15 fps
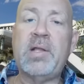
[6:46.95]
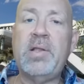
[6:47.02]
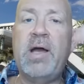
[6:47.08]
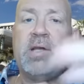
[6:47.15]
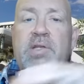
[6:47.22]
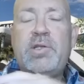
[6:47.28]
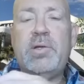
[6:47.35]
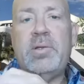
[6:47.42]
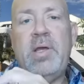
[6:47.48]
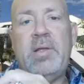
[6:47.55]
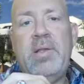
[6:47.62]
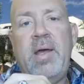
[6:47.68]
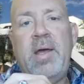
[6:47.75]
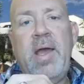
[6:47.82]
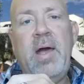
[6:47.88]
like last
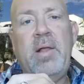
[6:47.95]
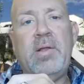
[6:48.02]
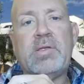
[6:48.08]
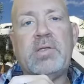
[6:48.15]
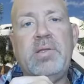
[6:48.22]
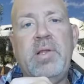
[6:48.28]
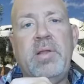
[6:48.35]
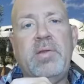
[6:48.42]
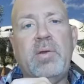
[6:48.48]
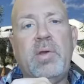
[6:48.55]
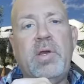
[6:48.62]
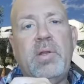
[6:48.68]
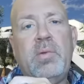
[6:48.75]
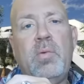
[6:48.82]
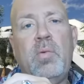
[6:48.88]
year, they let Alex
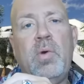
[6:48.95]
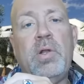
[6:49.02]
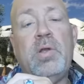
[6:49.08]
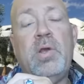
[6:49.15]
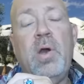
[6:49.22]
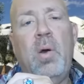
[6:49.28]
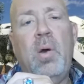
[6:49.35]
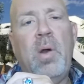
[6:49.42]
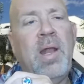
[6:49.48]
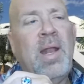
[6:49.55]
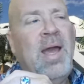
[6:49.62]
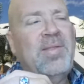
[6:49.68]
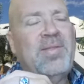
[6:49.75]
Leatherwood go.